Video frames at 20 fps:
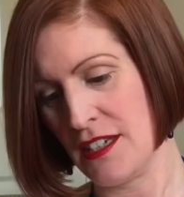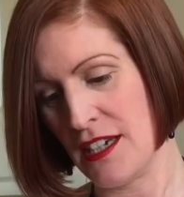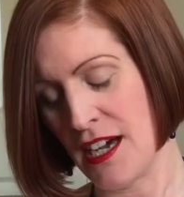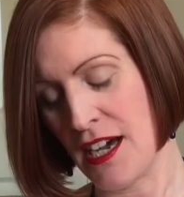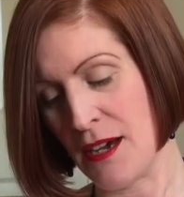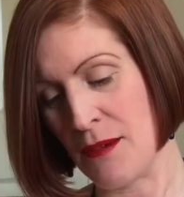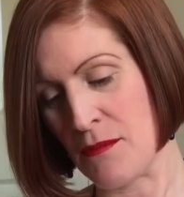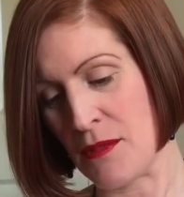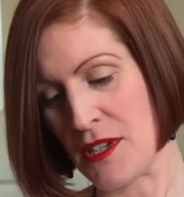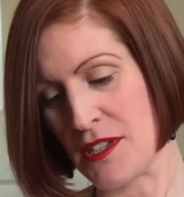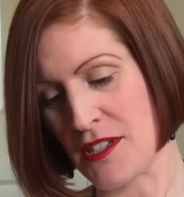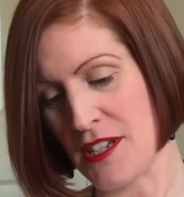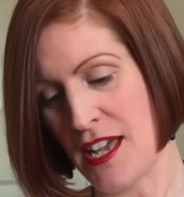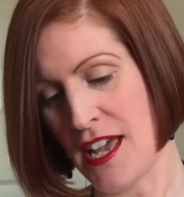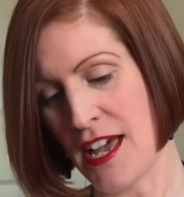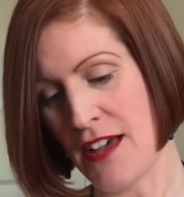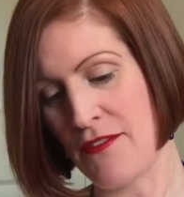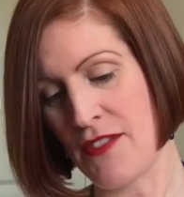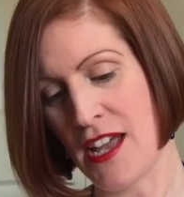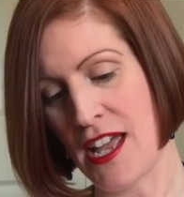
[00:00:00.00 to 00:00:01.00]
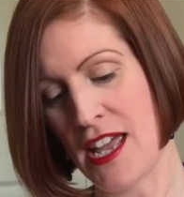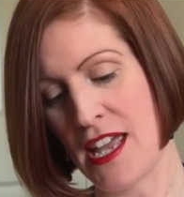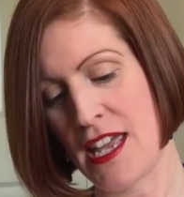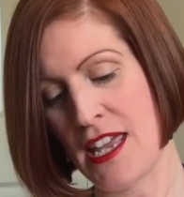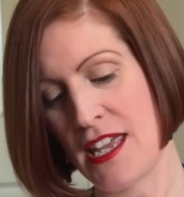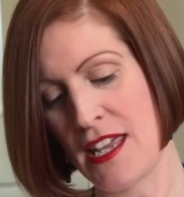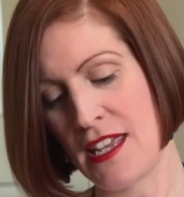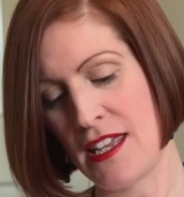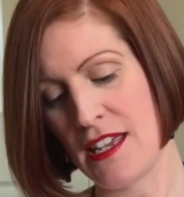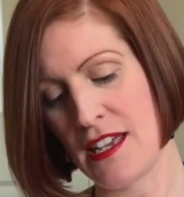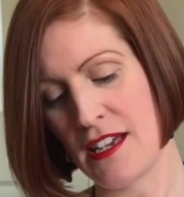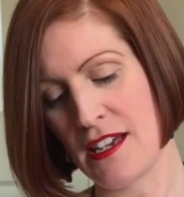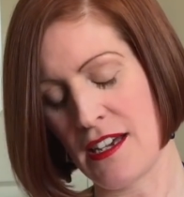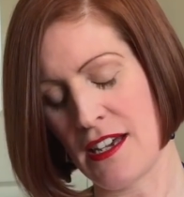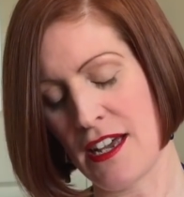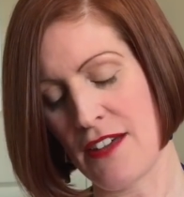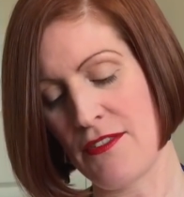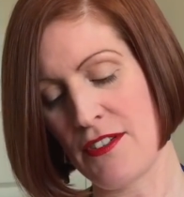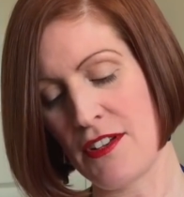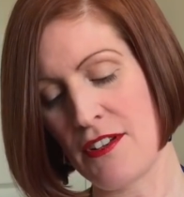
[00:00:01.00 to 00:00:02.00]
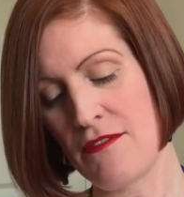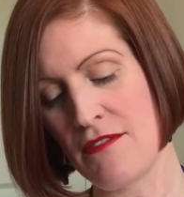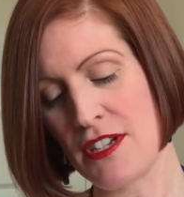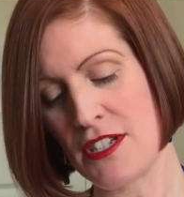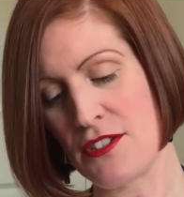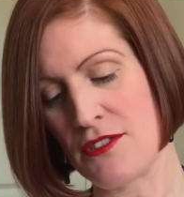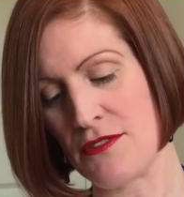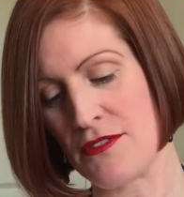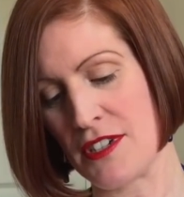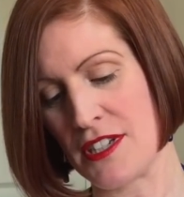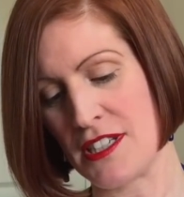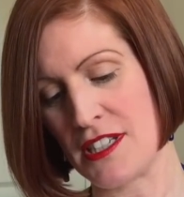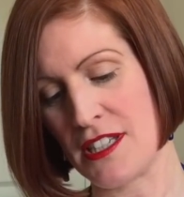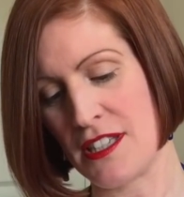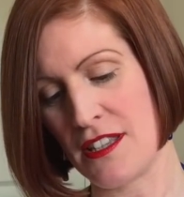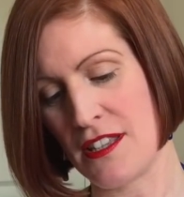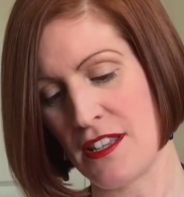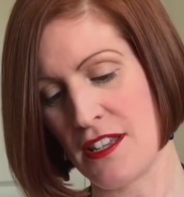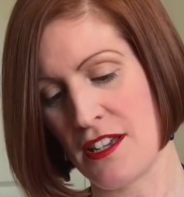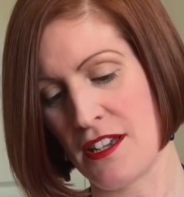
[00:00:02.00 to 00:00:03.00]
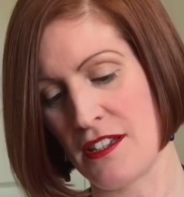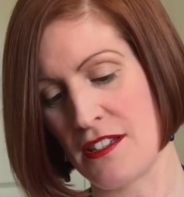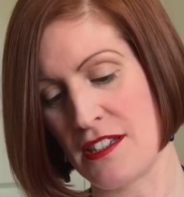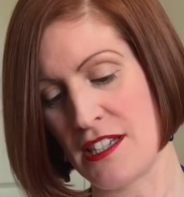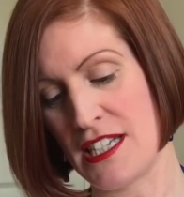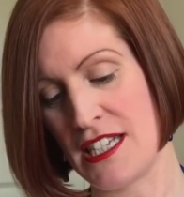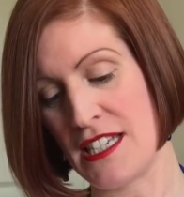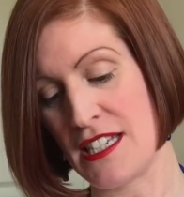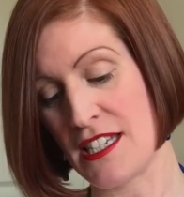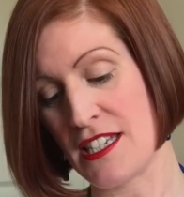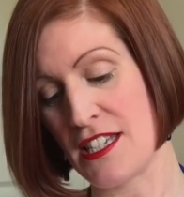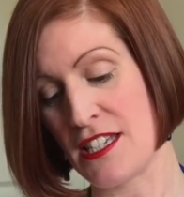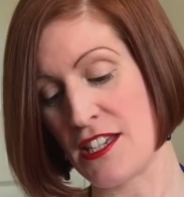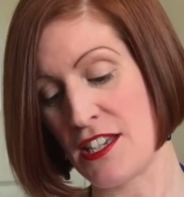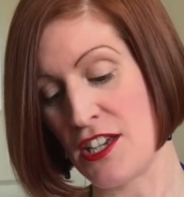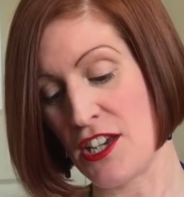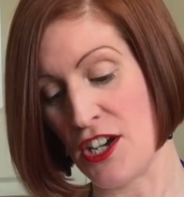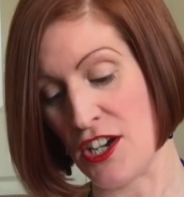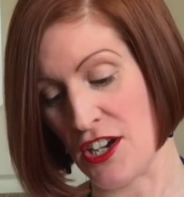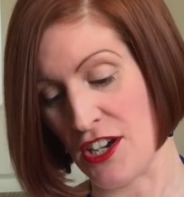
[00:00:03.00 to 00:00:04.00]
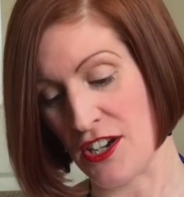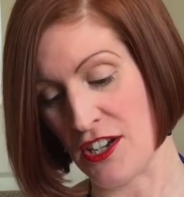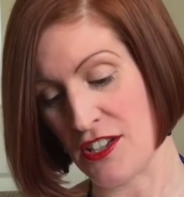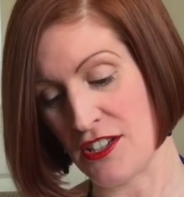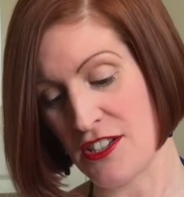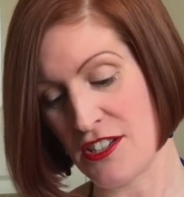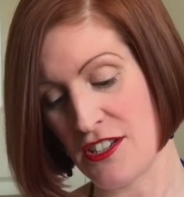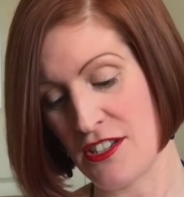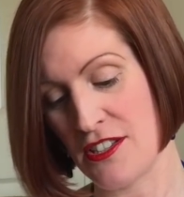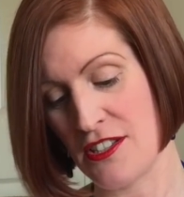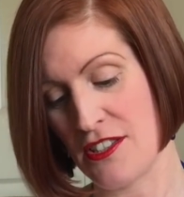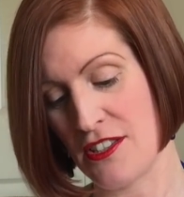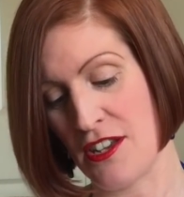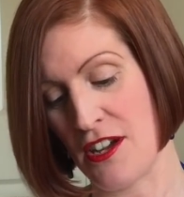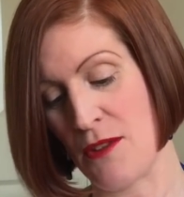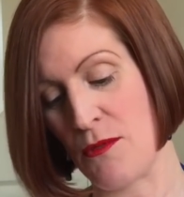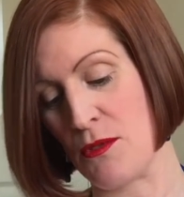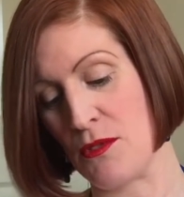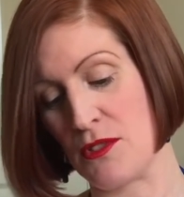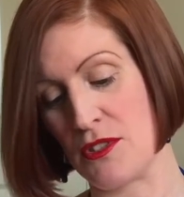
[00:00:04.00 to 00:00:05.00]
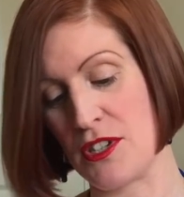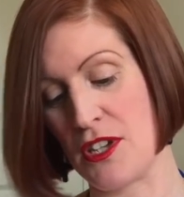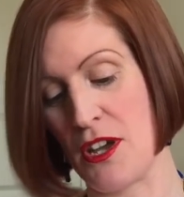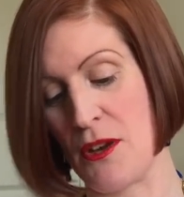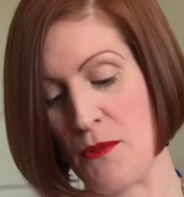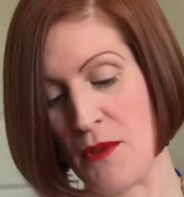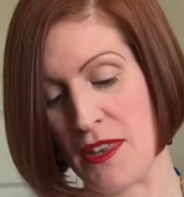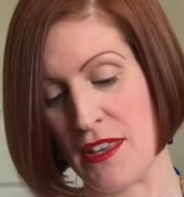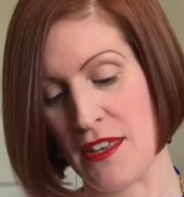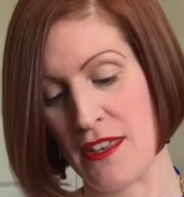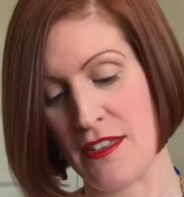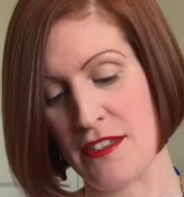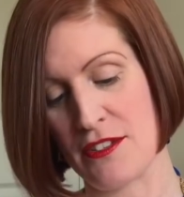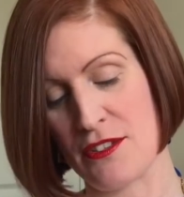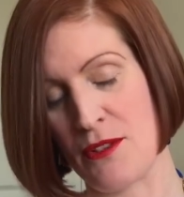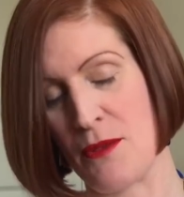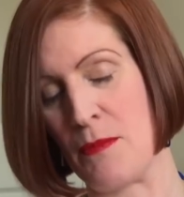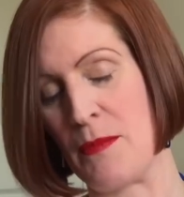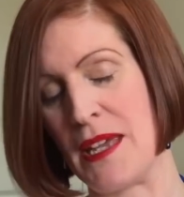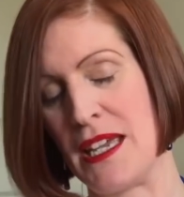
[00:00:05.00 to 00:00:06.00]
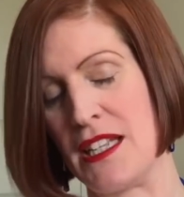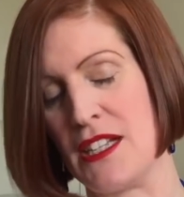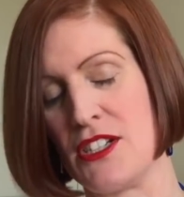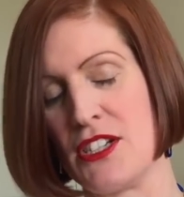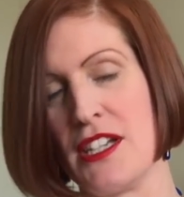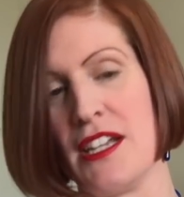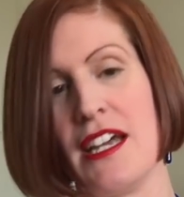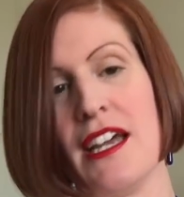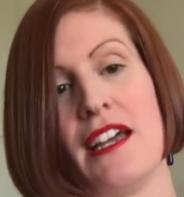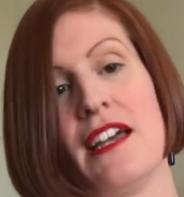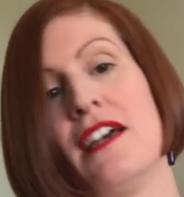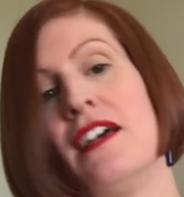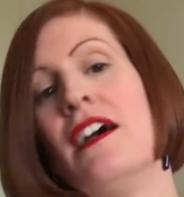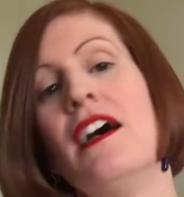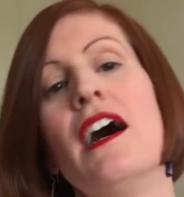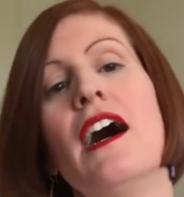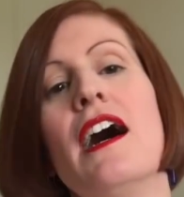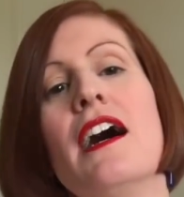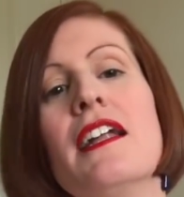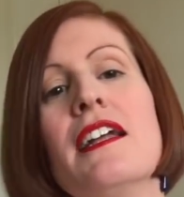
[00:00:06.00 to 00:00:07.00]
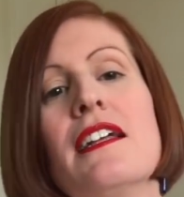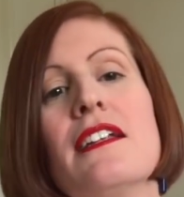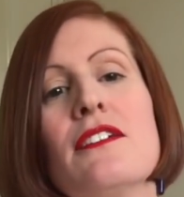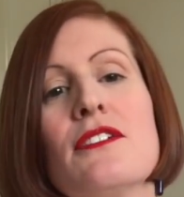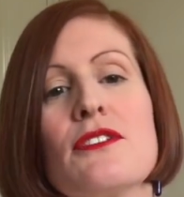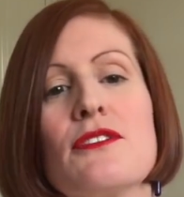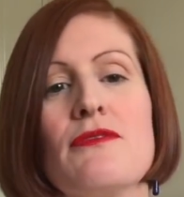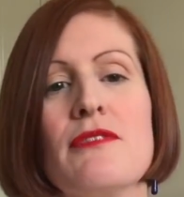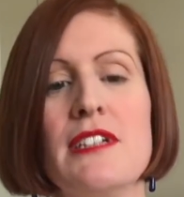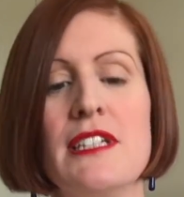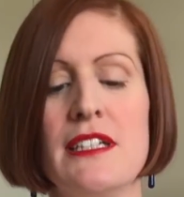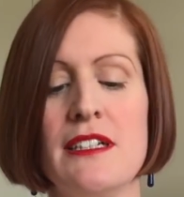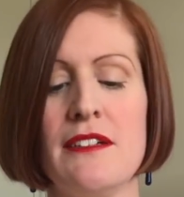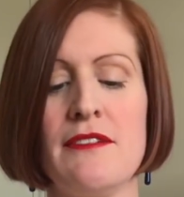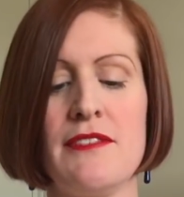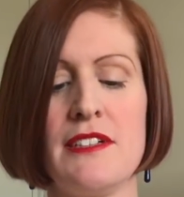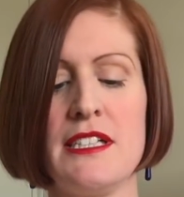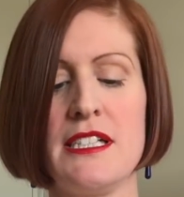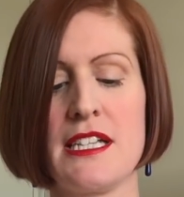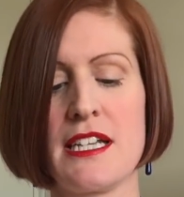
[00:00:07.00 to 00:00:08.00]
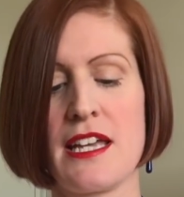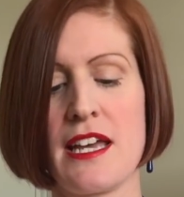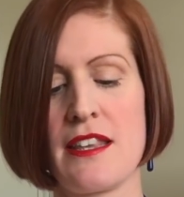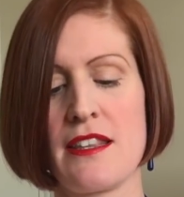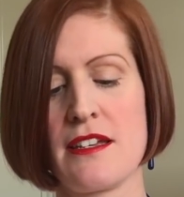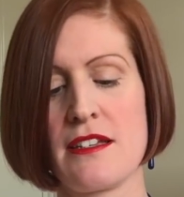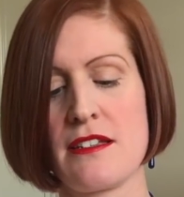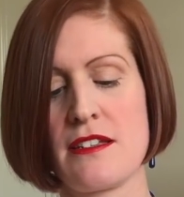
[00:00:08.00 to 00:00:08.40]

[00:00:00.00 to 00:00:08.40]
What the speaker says: because I have an original 1930s skirt that I want to go with it, that's got peach in it, and it looks really lovely together.